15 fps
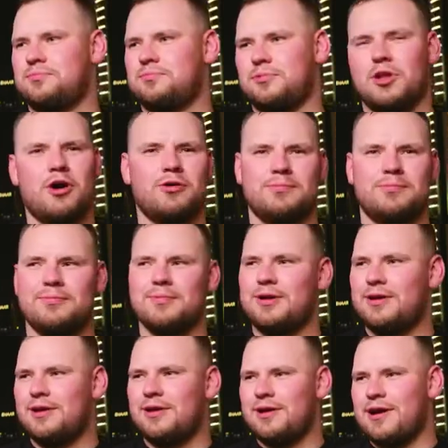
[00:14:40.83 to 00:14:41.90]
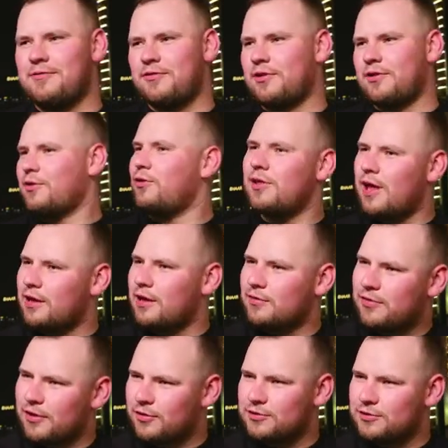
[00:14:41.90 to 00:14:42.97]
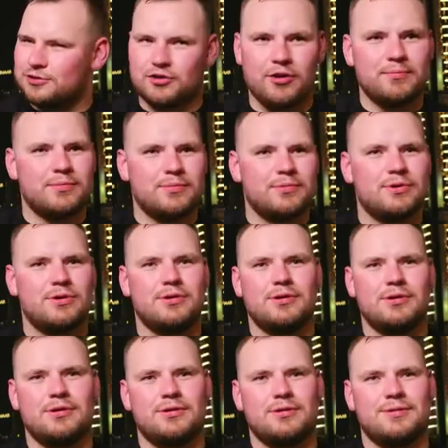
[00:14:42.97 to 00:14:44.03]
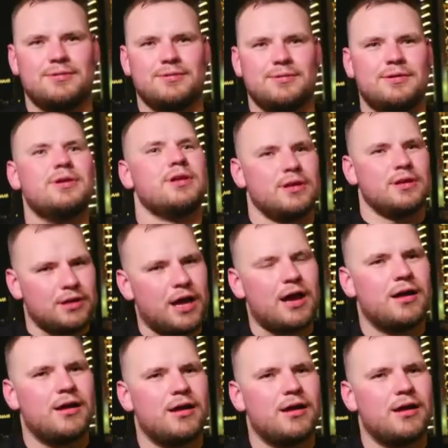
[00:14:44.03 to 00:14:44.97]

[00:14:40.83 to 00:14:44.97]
No? Everything good? Anything on the stream? Yeah.